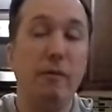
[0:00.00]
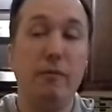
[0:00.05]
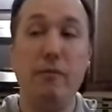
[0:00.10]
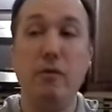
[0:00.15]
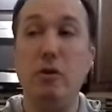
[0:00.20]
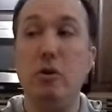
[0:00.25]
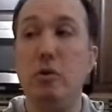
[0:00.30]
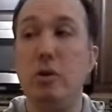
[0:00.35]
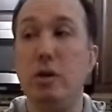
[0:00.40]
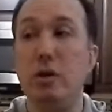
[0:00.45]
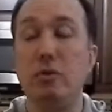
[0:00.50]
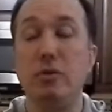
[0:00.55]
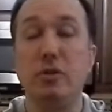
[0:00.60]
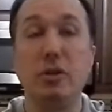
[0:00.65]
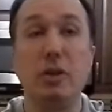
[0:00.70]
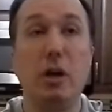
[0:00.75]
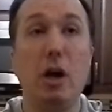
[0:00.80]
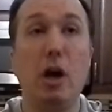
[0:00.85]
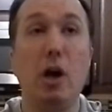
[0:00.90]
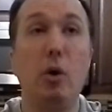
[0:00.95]
a few
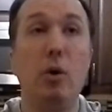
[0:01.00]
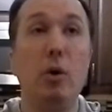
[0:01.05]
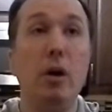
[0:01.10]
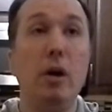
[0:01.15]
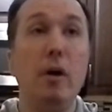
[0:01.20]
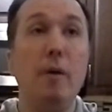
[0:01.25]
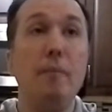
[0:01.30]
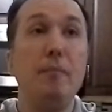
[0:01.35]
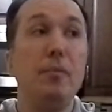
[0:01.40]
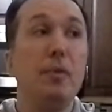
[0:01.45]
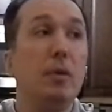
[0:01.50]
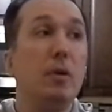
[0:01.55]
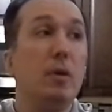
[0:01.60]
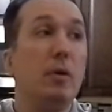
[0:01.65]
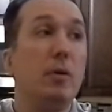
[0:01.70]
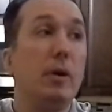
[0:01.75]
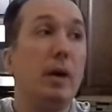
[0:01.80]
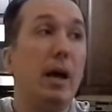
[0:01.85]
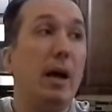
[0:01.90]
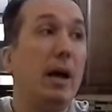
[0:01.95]
years ago,
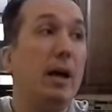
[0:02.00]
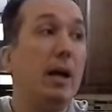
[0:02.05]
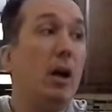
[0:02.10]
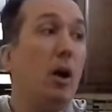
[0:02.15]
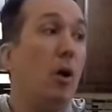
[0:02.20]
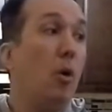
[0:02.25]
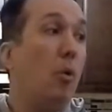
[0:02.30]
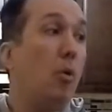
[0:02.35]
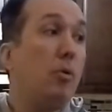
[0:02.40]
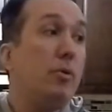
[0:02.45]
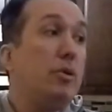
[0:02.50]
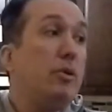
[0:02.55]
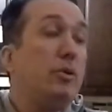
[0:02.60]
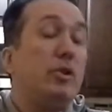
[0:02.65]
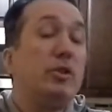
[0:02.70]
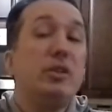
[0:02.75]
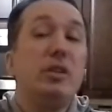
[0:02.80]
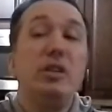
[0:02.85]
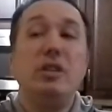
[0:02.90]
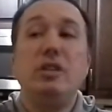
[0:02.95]
okay? Or they're
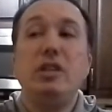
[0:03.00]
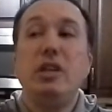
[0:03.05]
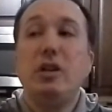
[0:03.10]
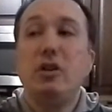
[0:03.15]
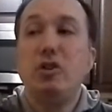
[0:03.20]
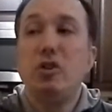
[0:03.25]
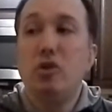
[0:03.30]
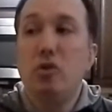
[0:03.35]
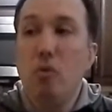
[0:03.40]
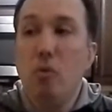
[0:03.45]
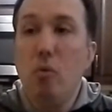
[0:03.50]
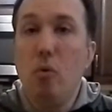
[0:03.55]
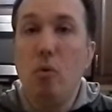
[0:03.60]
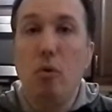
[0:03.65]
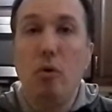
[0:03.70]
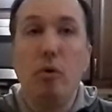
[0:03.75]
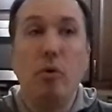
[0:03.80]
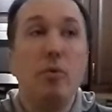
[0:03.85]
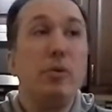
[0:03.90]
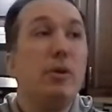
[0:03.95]
just going to take a
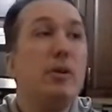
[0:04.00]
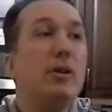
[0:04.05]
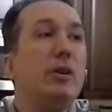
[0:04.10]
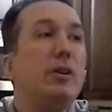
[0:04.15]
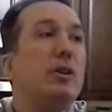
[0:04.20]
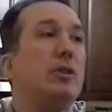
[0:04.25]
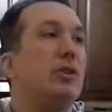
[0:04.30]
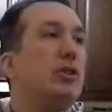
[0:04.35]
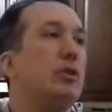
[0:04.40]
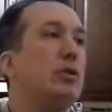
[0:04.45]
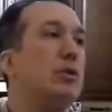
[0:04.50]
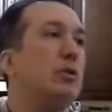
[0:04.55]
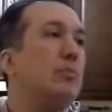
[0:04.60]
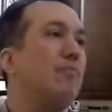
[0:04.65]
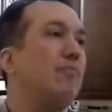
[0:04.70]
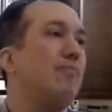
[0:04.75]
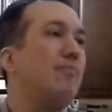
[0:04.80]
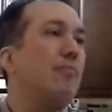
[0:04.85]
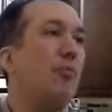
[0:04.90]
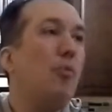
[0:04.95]
sword, or they're going to
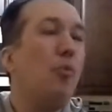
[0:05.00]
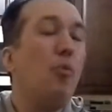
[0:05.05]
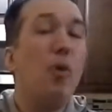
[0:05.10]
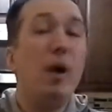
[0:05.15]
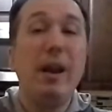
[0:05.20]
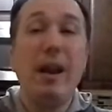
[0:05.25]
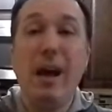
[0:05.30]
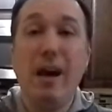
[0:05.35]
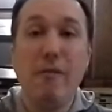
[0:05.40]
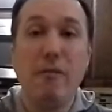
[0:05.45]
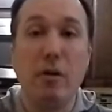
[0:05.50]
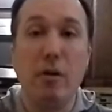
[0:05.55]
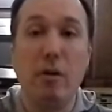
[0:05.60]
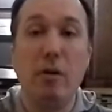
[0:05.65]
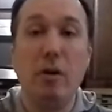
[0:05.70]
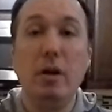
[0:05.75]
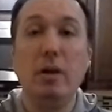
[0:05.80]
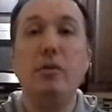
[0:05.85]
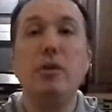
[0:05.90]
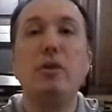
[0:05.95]
just whatever.
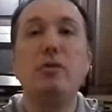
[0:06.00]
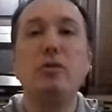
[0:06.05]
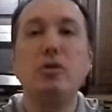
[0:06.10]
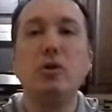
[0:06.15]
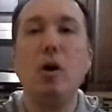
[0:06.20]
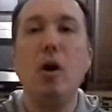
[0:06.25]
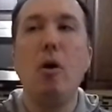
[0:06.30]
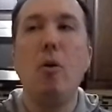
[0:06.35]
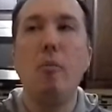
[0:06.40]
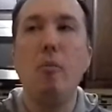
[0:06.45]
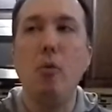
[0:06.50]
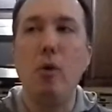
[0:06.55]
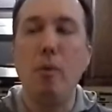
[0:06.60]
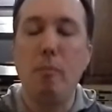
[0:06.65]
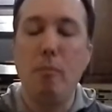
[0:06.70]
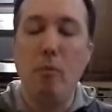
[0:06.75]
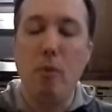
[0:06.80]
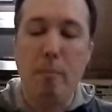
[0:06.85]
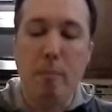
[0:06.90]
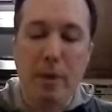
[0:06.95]

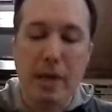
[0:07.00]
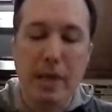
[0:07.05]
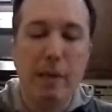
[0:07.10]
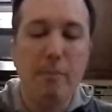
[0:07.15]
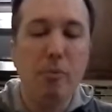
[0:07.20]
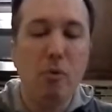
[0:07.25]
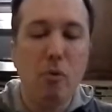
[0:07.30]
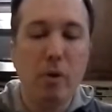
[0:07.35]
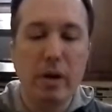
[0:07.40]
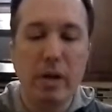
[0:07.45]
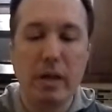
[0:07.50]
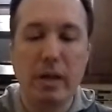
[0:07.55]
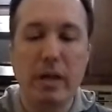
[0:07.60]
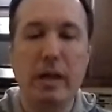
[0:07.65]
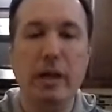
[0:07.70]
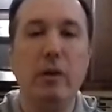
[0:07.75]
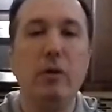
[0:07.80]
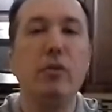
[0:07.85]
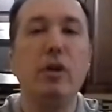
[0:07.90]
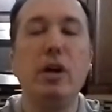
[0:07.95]
When people want to
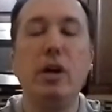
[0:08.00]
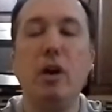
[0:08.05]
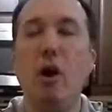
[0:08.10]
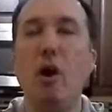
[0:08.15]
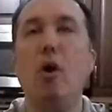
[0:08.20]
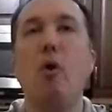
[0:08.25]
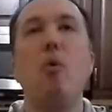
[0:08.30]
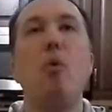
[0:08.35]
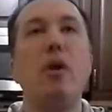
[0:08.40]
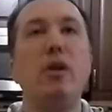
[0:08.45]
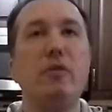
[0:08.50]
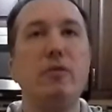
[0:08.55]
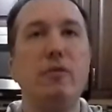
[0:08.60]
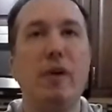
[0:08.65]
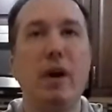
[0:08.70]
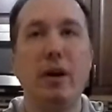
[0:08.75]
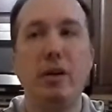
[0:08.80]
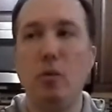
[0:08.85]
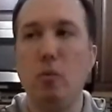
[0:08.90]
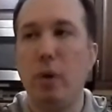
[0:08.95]
kill, they always
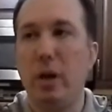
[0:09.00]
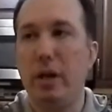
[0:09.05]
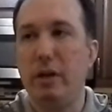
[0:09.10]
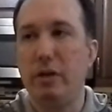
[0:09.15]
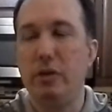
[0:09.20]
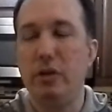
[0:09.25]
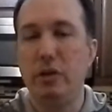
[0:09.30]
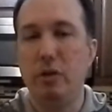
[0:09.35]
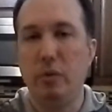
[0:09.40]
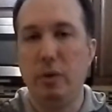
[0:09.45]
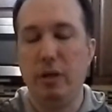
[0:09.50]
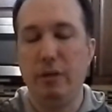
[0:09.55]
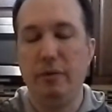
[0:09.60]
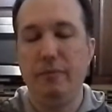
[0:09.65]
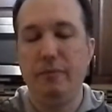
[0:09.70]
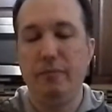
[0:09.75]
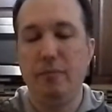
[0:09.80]
find a way to do it,